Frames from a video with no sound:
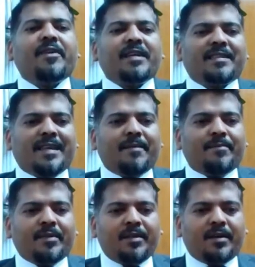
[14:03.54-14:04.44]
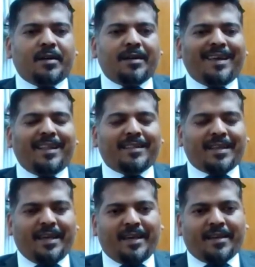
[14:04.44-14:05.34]
for example,
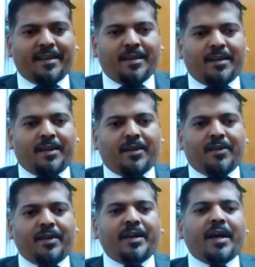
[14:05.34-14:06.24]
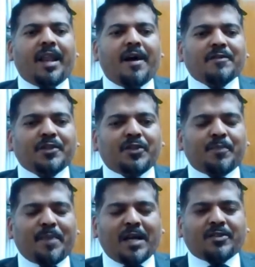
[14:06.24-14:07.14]
healthcare. It allows you
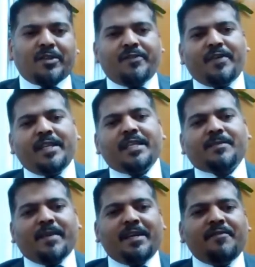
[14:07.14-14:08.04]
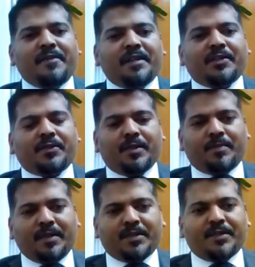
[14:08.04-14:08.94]
to pass on various benefits to the
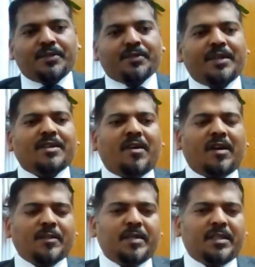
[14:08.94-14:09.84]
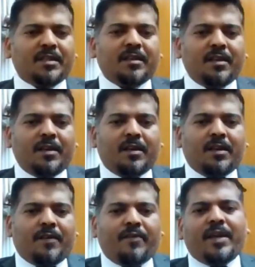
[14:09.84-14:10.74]
patient. So as a hospital,
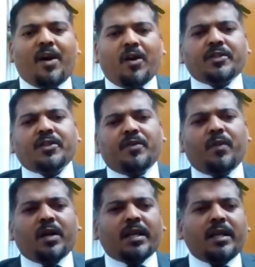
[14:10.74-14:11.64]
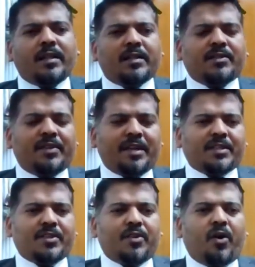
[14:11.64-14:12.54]
we are also working in this
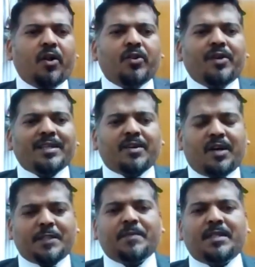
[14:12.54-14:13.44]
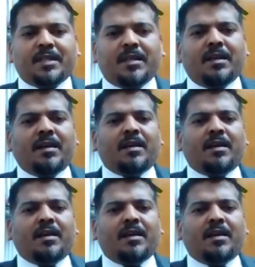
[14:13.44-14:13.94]
direction. Although as a hospital